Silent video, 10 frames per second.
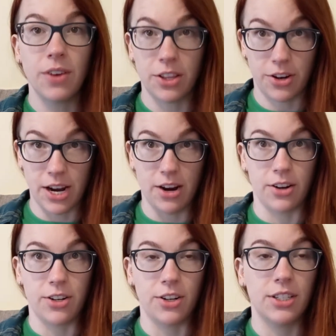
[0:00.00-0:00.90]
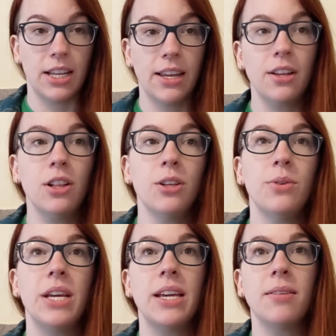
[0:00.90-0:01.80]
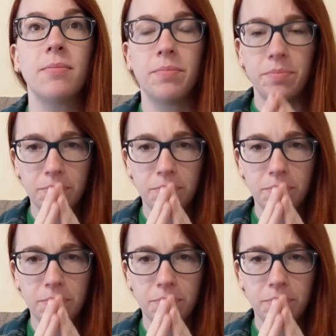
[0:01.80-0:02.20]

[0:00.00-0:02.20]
of other characters, including